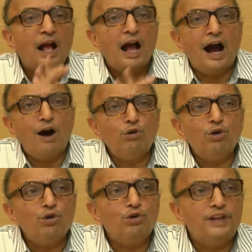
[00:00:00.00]
How
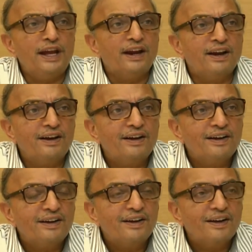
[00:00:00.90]
do you think,
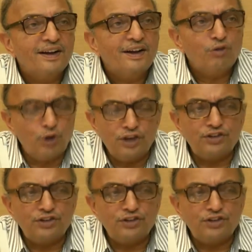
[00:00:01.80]
we